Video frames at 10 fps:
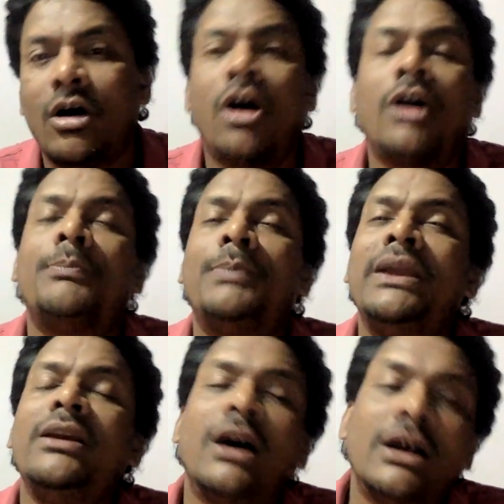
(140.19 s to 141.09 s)
or
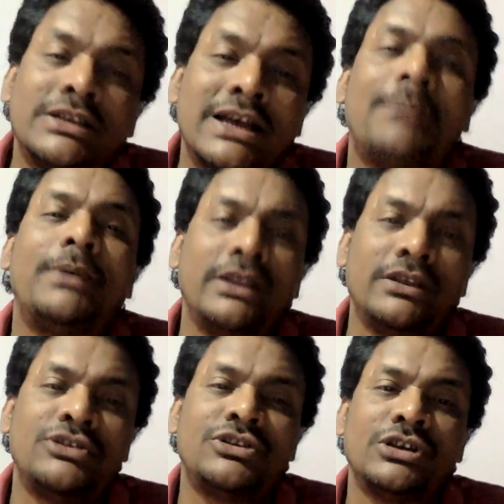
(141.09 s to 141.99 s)
being a
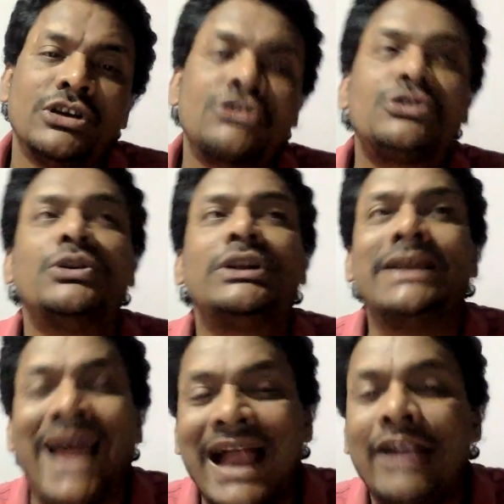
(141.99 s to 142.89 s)
Japanese, should
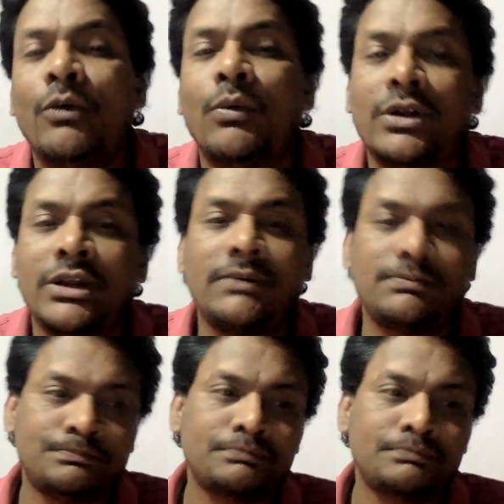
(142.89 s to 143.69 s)
he hand over the